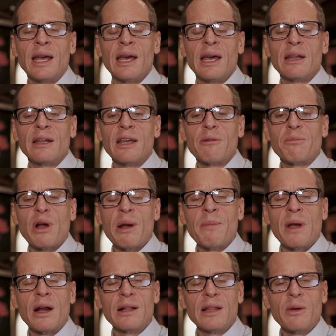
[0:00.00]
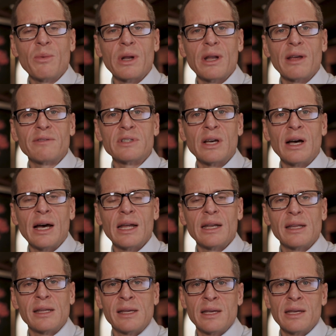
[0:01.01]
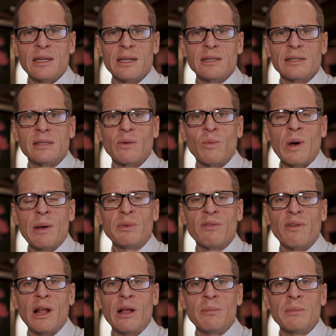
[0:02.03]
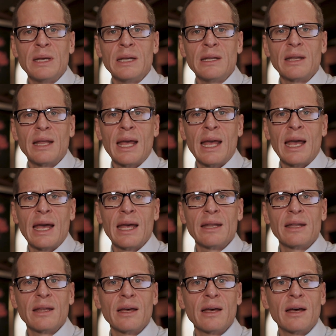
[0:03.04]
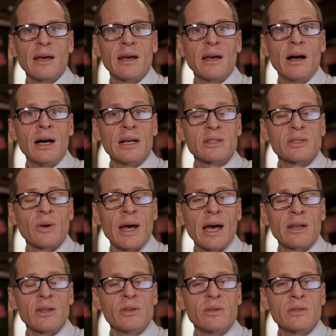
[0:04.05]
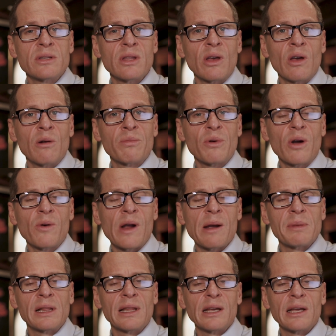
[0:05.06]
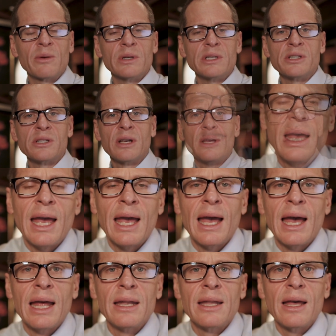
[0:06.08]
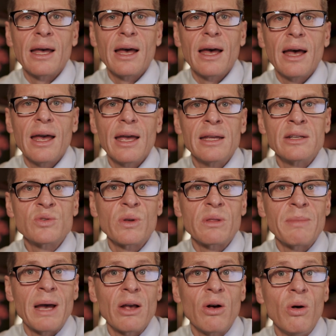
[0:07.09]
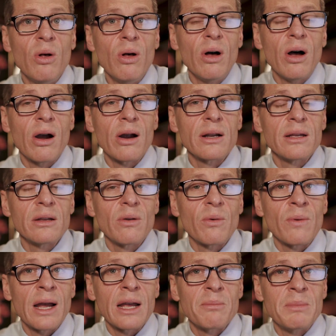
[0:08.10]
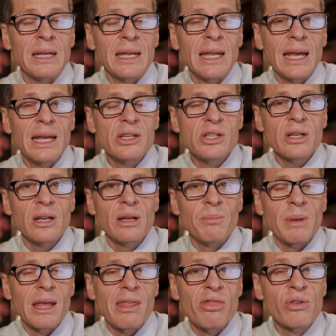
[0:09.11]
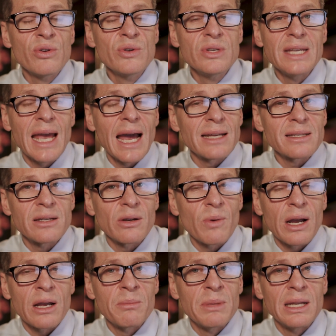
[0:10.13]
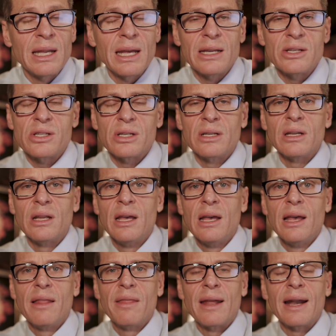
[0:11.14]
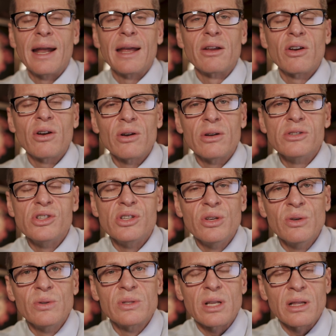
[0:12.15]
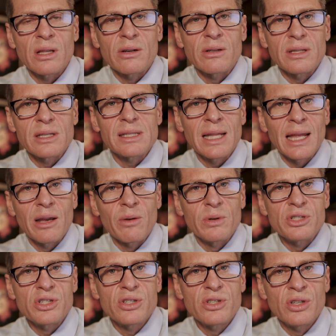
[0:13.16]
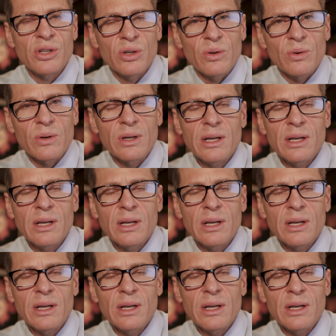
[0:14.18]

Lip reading: And primarily what I've taught is web development and also how to use the Go programming language. And it's with my wholehearted recommendation and my enthusiastic recommendation that I encourage you to learn this language too.